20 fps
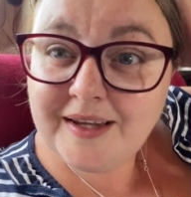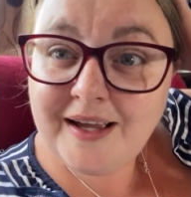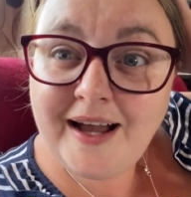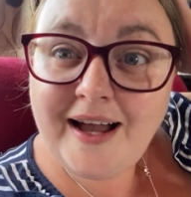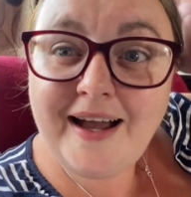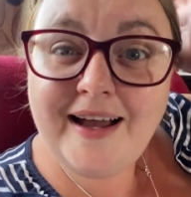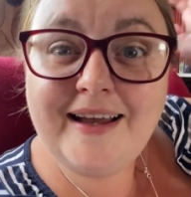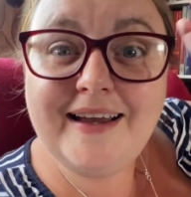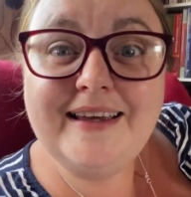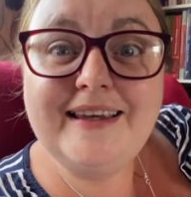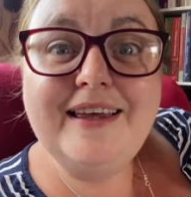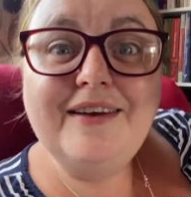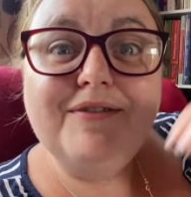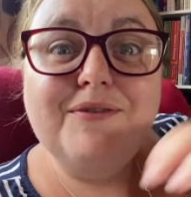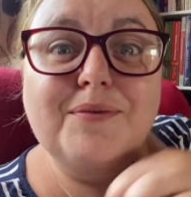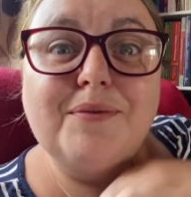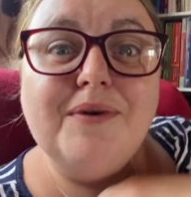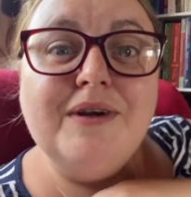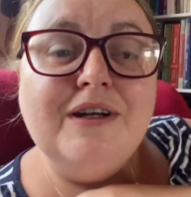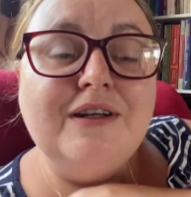Hi
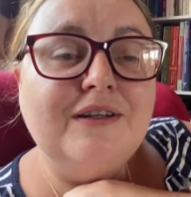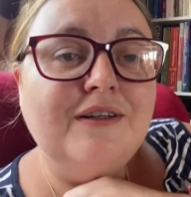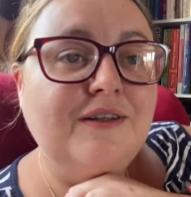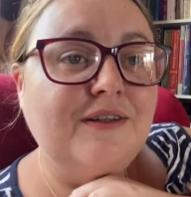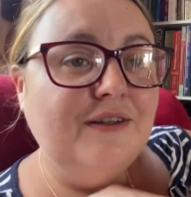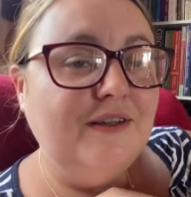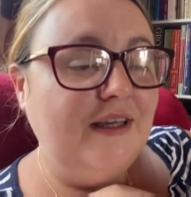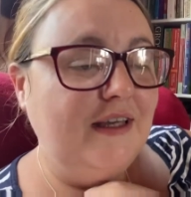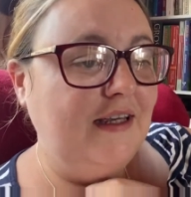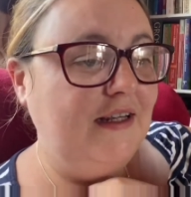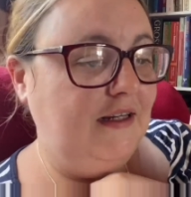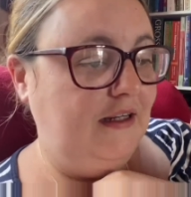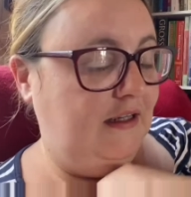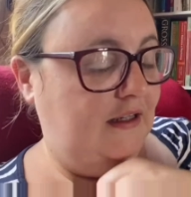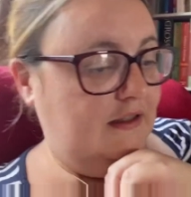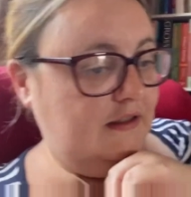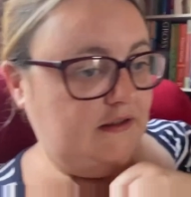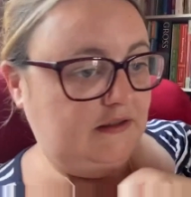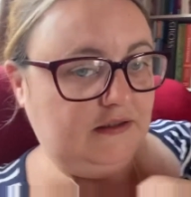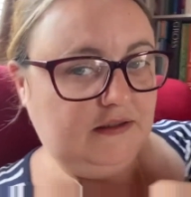everyone, it
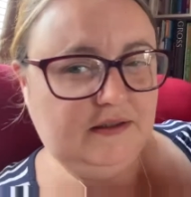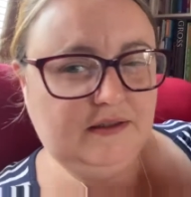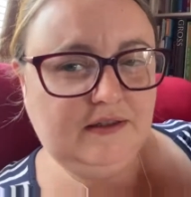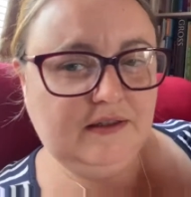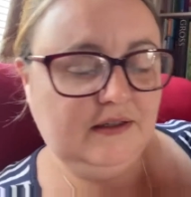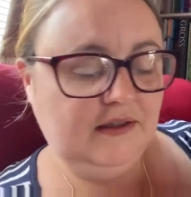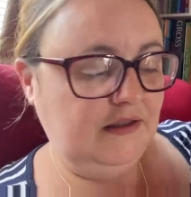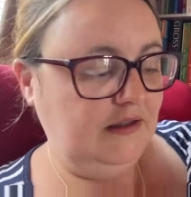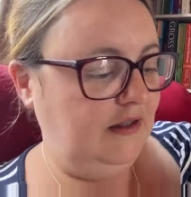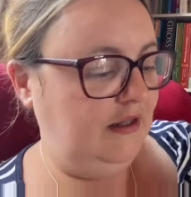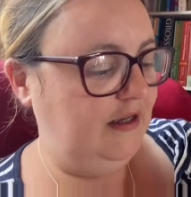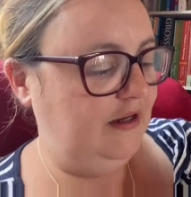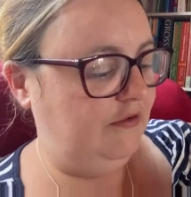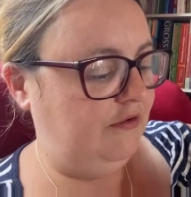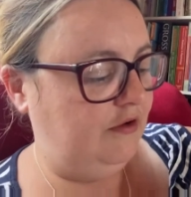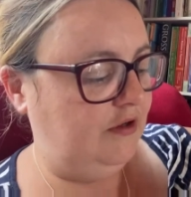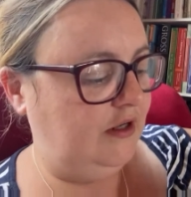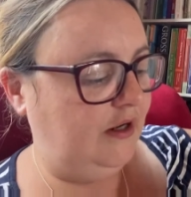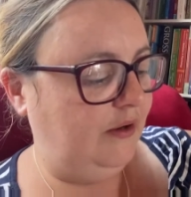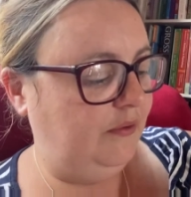is
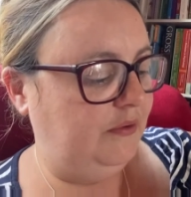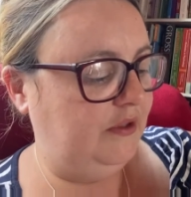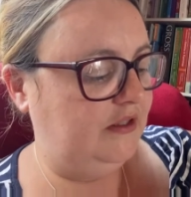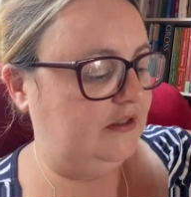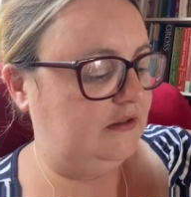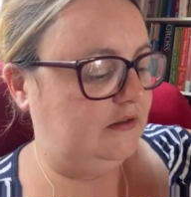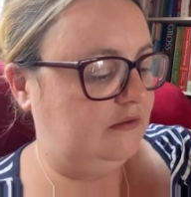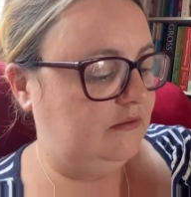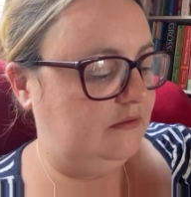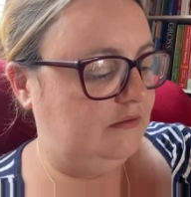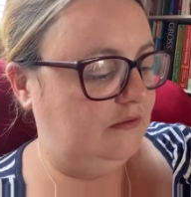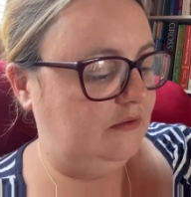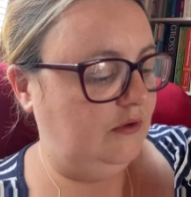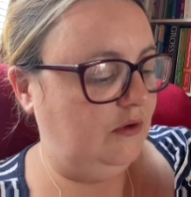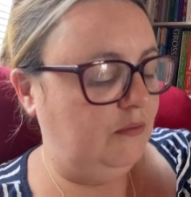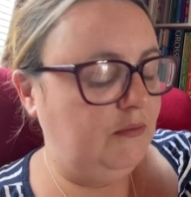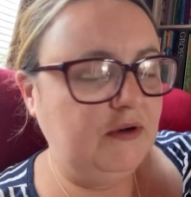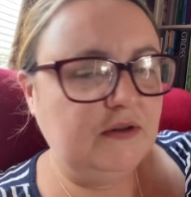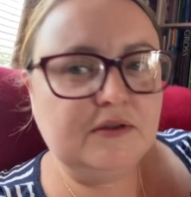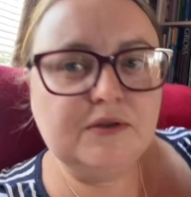later on now, it's
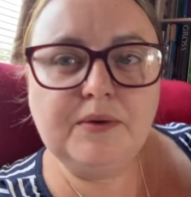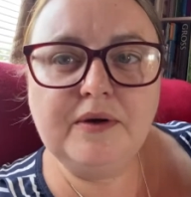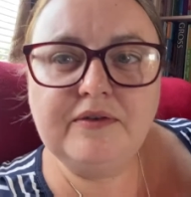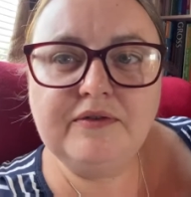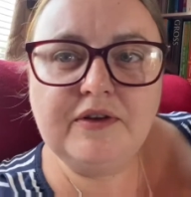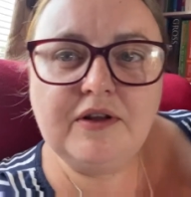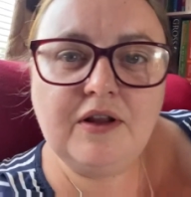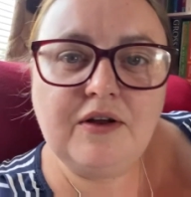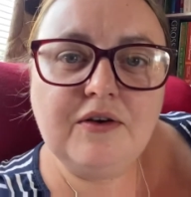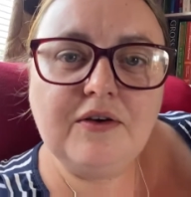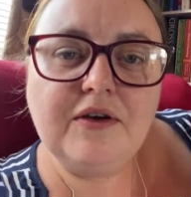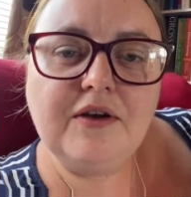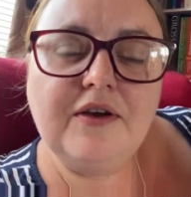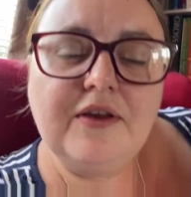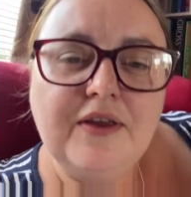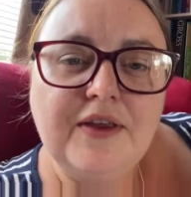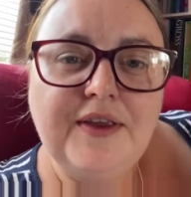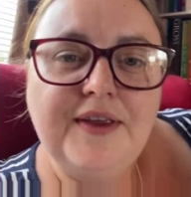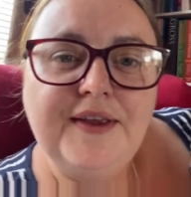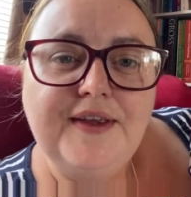almost 12 o'clock
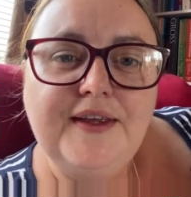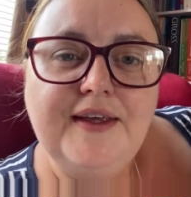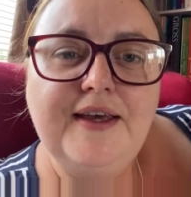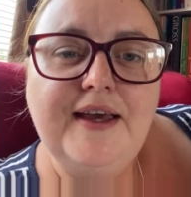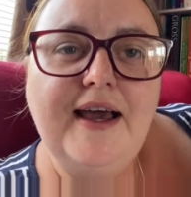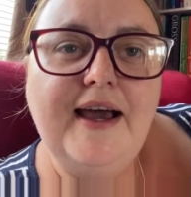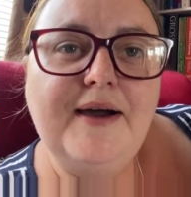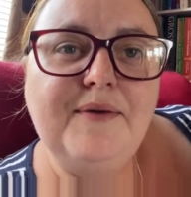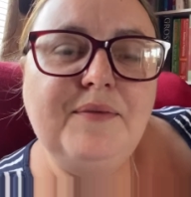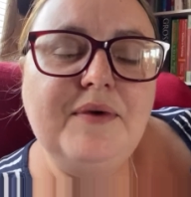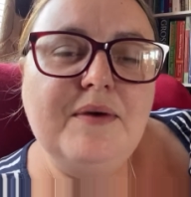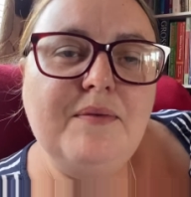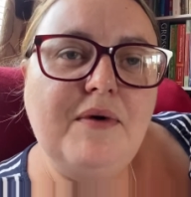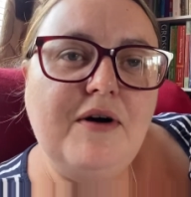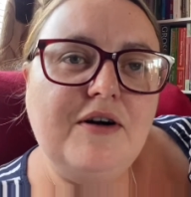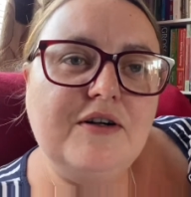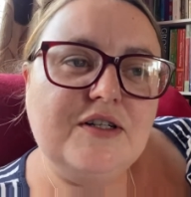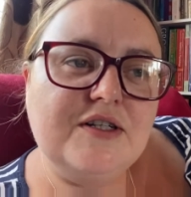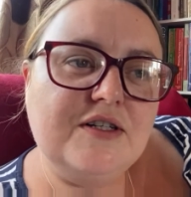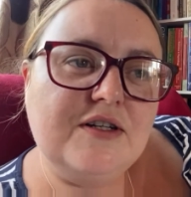and we
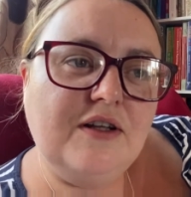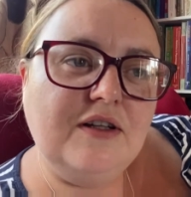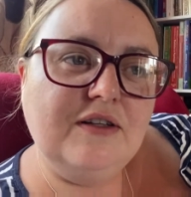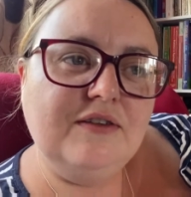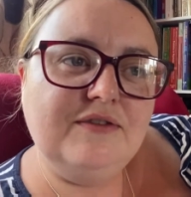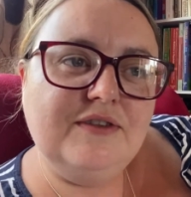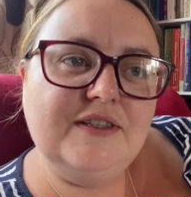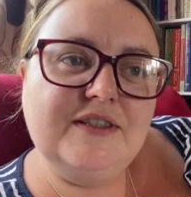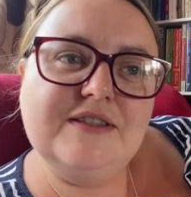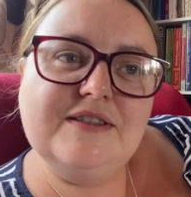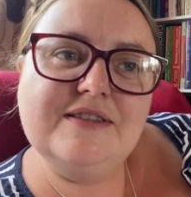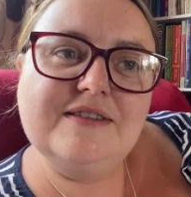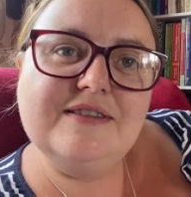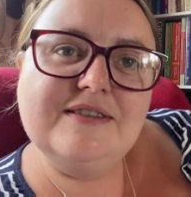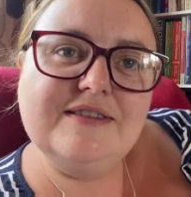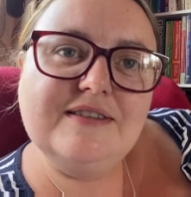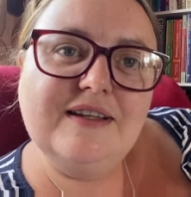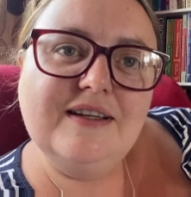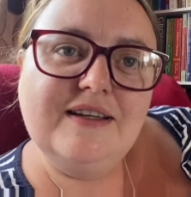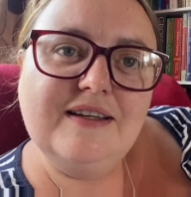watched
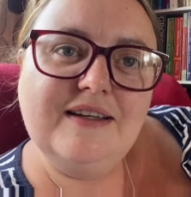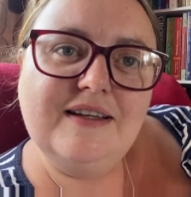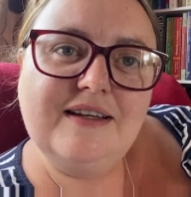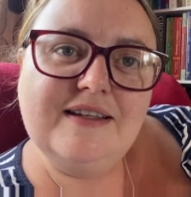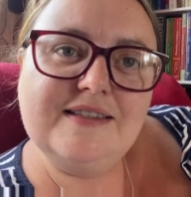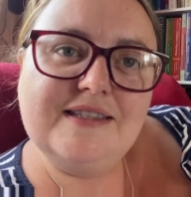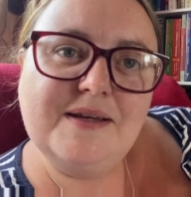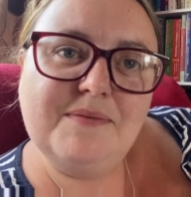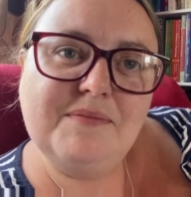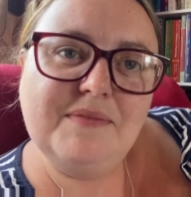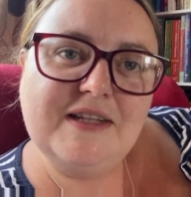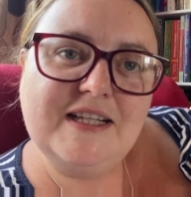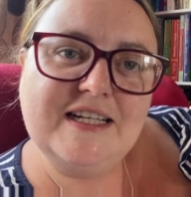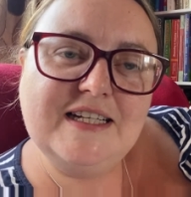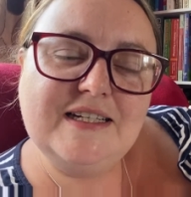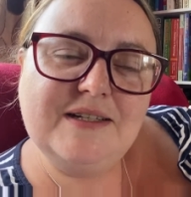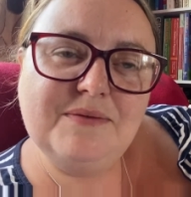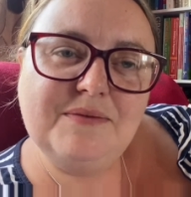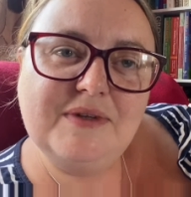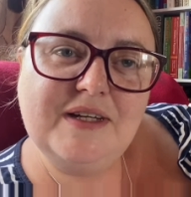Oliver's assembly,
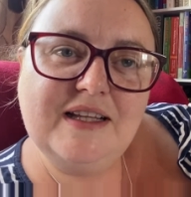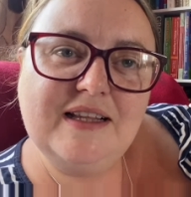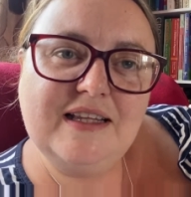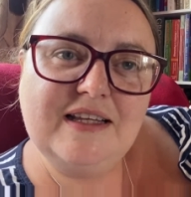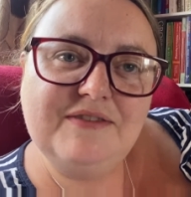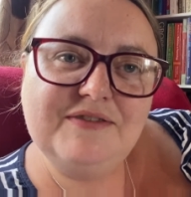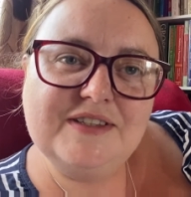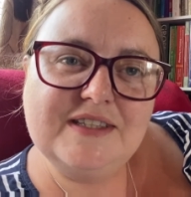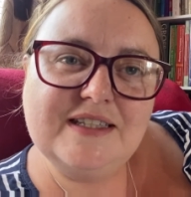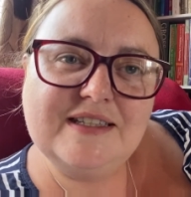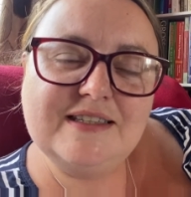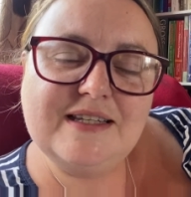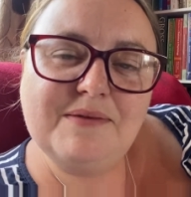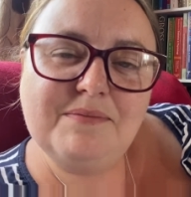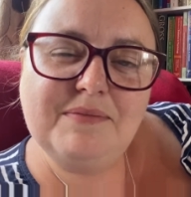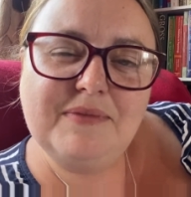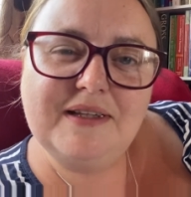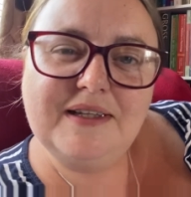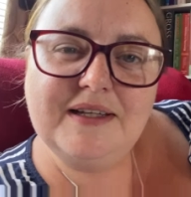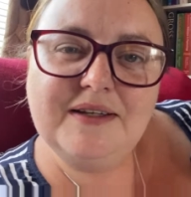didn't we? Leavers
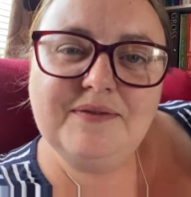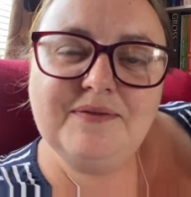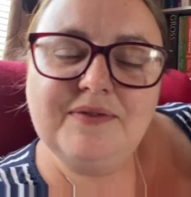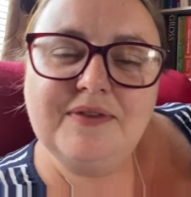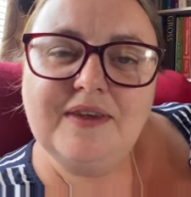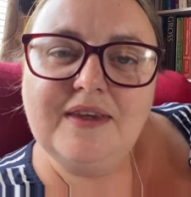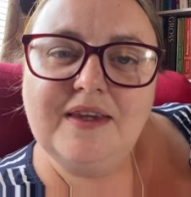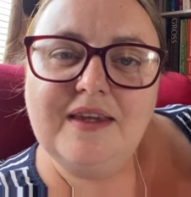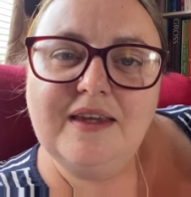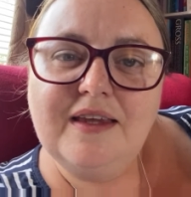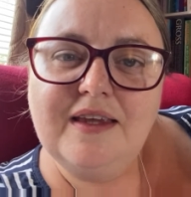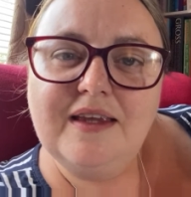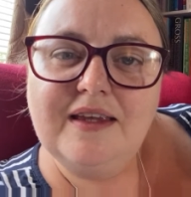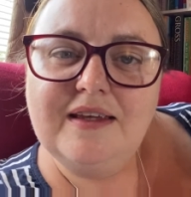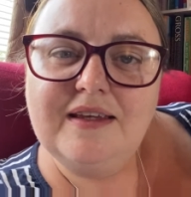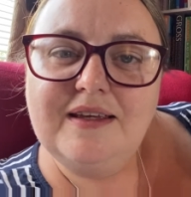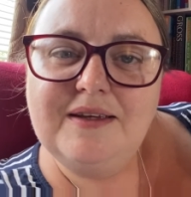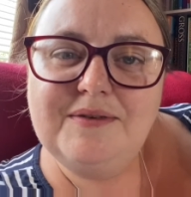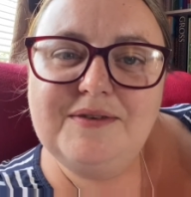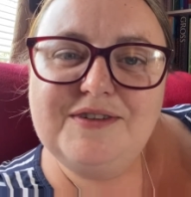Assembly.
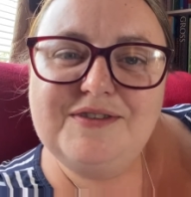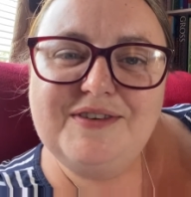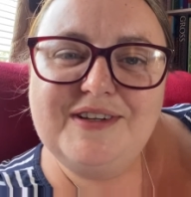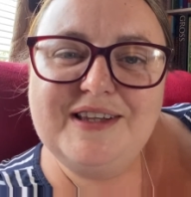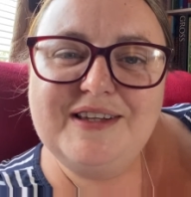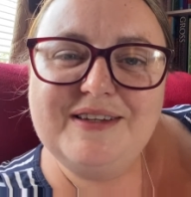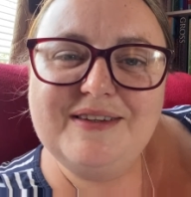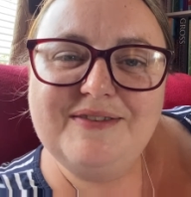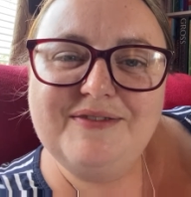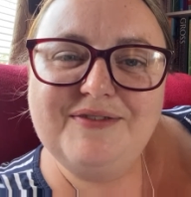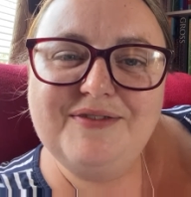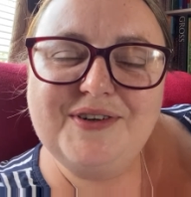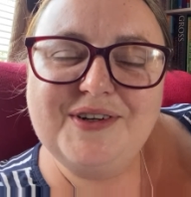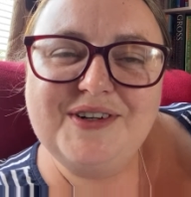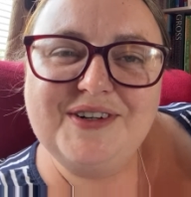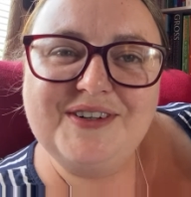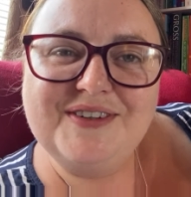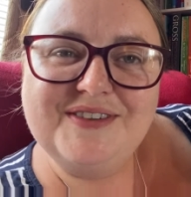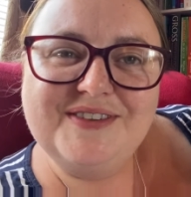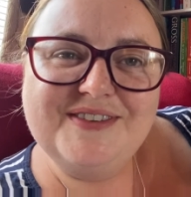It was really
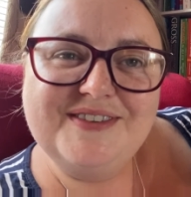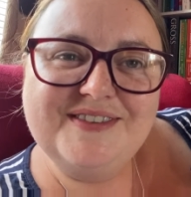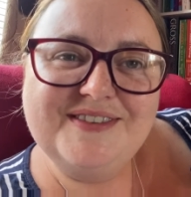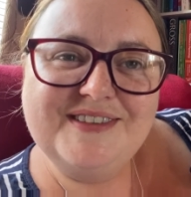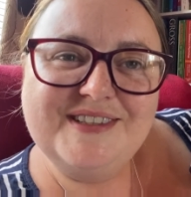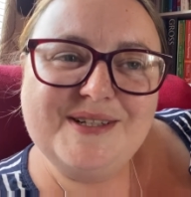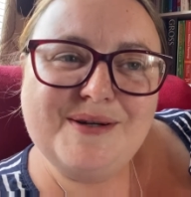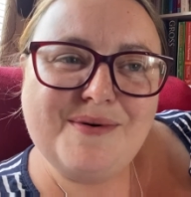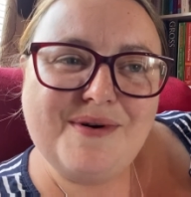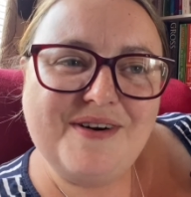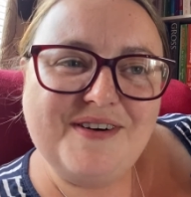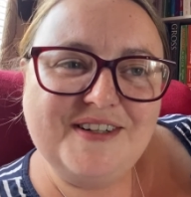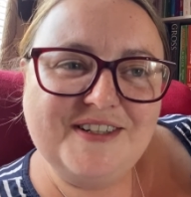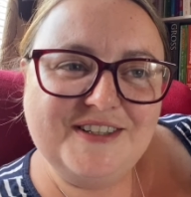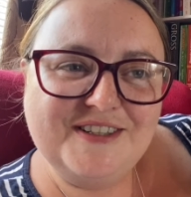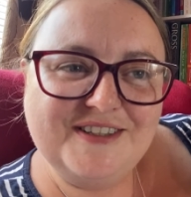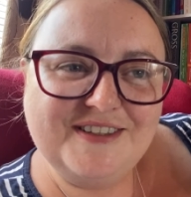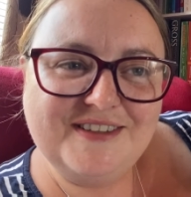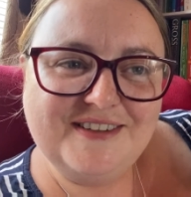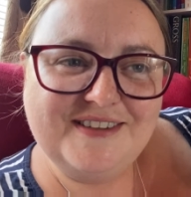fun to
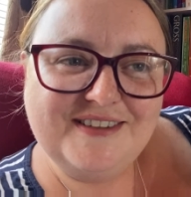watch.